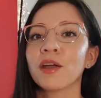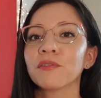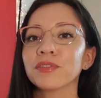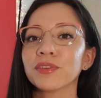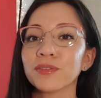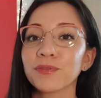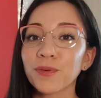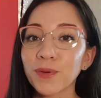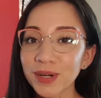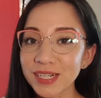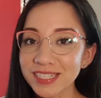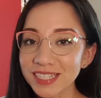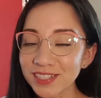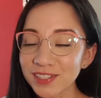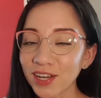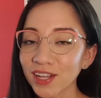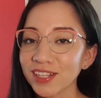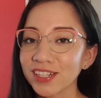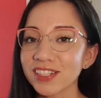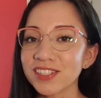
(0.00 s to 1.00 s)
For fourteen
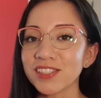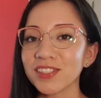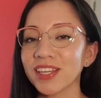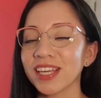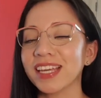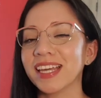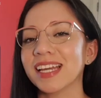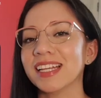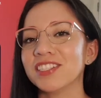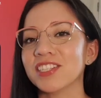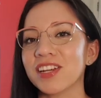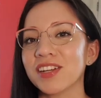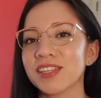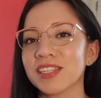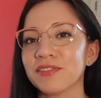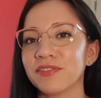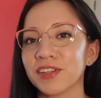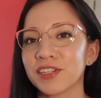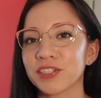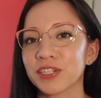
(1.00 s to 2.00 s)
dollars, you can get
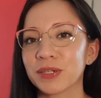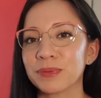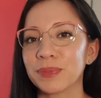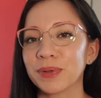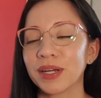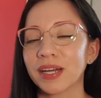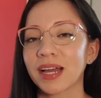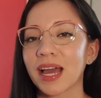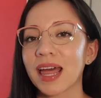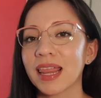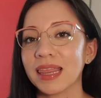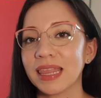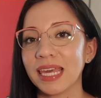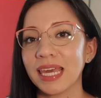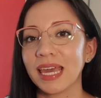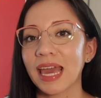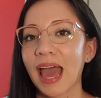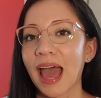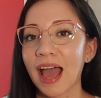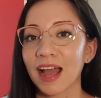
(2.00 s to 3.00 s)
Jenna's Fisher book,
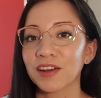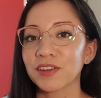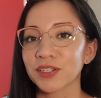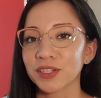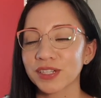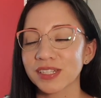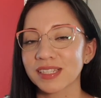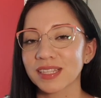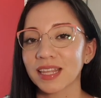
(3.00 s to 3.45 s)
The Actor's...